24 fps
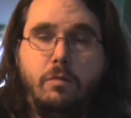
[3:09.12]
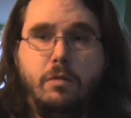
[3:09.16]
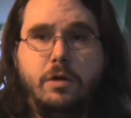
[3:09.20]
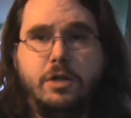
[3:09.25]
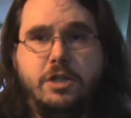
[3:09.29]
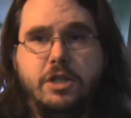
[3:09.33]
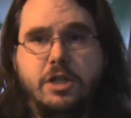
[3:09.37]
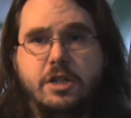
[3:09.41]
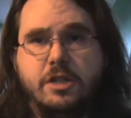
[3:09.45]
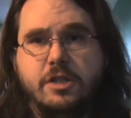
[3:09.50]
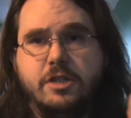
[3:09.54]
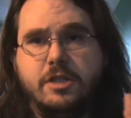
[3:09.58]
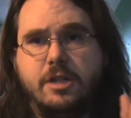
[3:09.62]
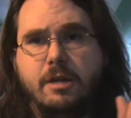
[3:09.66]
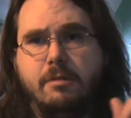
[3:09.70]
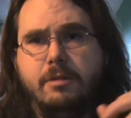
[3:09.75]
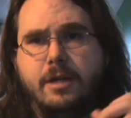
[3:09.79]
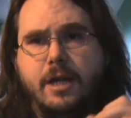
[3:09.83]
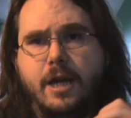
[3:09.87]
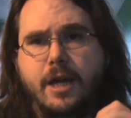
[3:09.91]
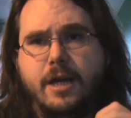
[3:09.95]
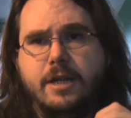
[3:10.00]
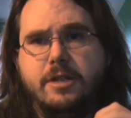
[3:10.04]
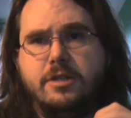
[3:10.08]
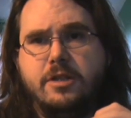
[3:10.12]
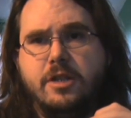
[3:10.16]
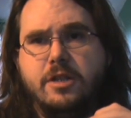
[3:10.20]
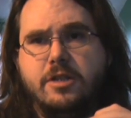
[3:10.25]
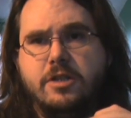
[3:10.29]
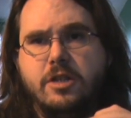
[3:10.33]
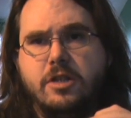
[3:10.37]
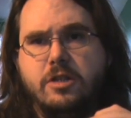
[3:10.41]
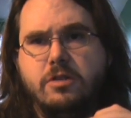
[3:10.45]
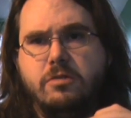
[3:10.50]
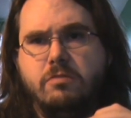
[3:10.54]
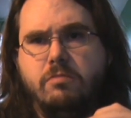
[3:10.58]
Which in some
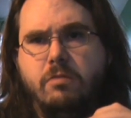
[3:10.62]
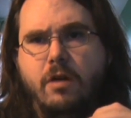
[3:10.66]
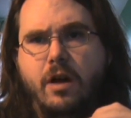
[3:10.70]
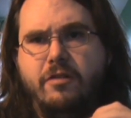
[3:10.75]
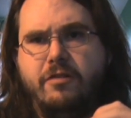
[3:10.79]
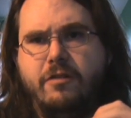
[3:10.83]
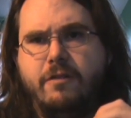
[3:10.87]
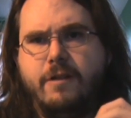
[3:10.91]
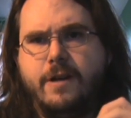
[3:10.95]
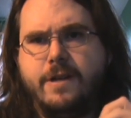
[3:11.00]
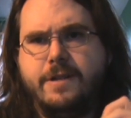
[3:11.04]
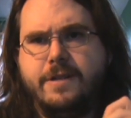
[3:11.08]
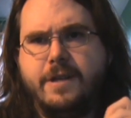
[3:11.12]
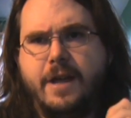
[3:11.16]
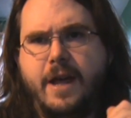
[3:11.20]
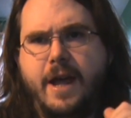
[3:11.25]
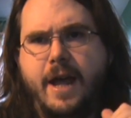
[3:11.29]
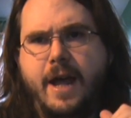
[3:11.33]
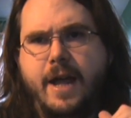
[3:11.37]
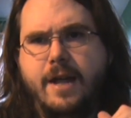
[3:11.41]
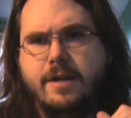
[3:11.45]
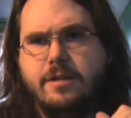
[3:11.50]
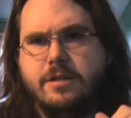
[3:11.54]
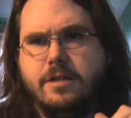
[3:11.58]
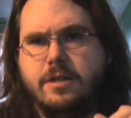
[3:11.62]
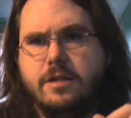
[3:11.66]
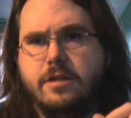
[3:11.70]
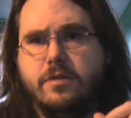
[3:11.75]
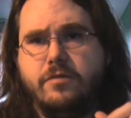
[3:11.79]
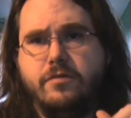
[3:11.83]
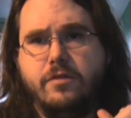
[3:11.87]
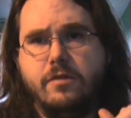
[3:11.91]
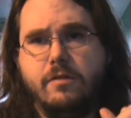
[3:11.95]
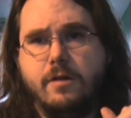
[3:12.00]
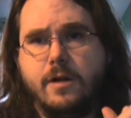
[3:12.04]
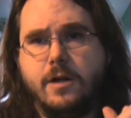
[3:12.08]
cases is rather underhanded,
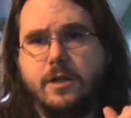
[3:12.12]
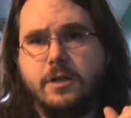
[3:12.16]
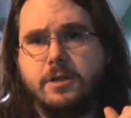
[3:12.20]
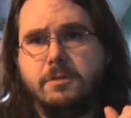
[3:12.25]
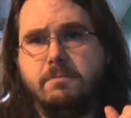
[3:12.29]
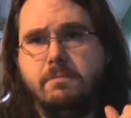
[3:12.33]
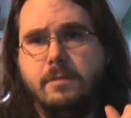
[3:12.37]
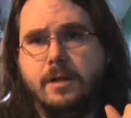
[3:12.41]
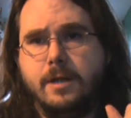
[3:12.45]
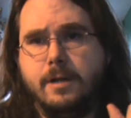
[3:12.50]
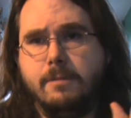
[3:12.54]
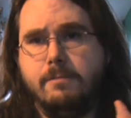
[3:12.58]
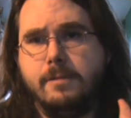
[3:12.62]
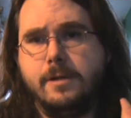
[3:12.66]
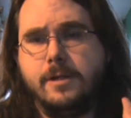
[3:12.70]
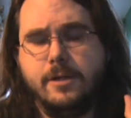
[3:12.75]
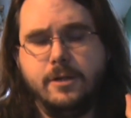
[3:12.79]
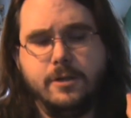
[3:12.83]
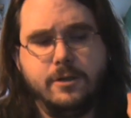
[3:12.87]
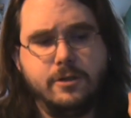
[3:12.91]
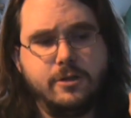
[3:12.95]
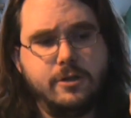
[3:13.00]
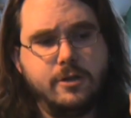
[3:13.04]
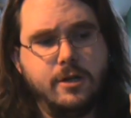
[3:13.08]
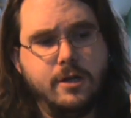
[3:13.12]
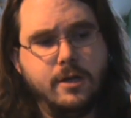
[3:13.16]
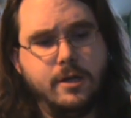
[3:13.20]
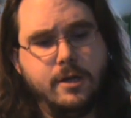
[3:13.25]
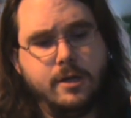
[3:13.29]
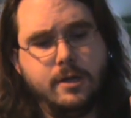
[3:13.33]
if you ask me, because